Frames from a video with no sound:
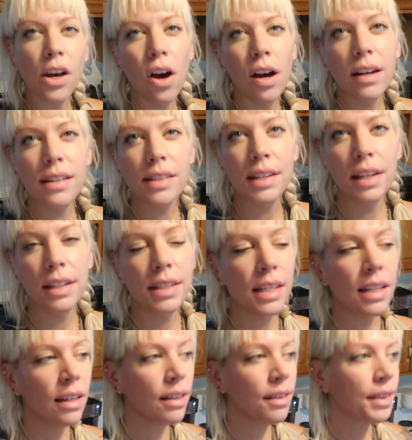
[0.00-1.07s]
August
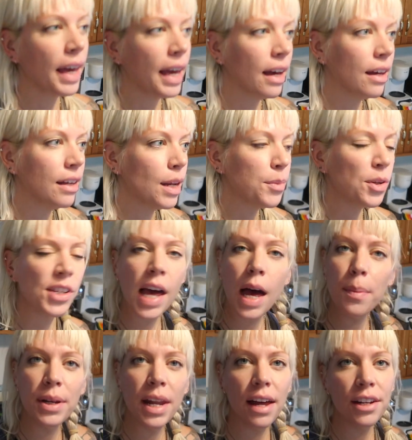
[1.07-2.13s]
19th and I'm just
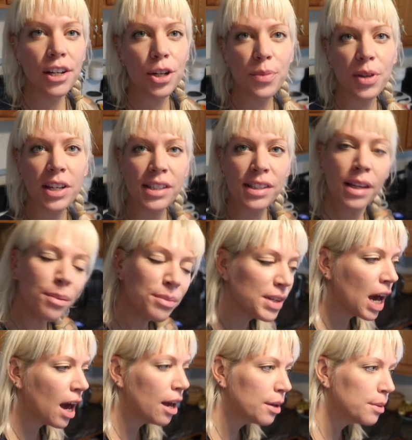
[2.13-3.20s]
hopping on here because
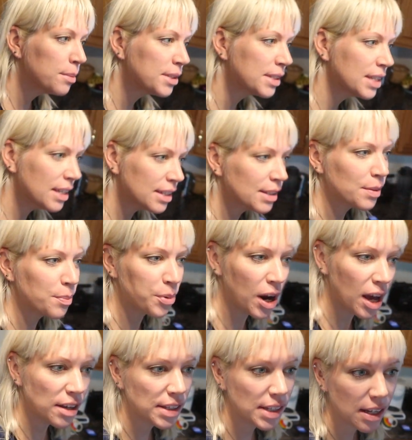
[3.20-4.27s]
sometimes this
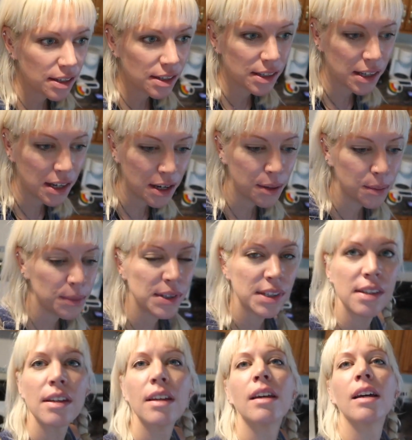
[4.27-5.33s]
process
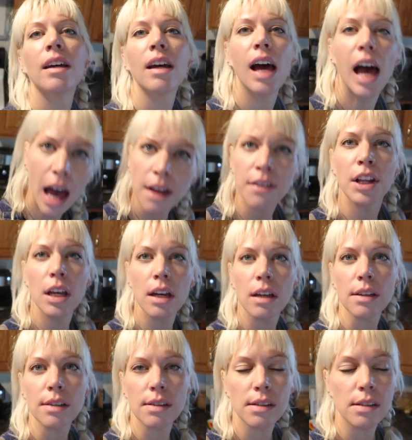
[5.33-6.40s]
seems
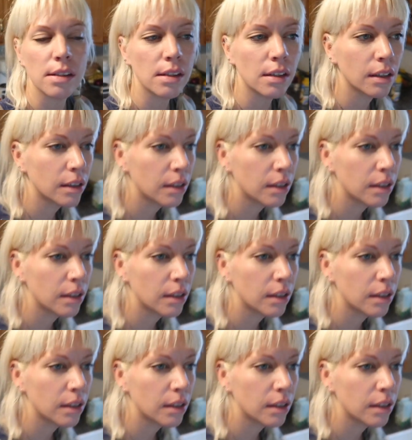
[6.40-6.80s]
endless.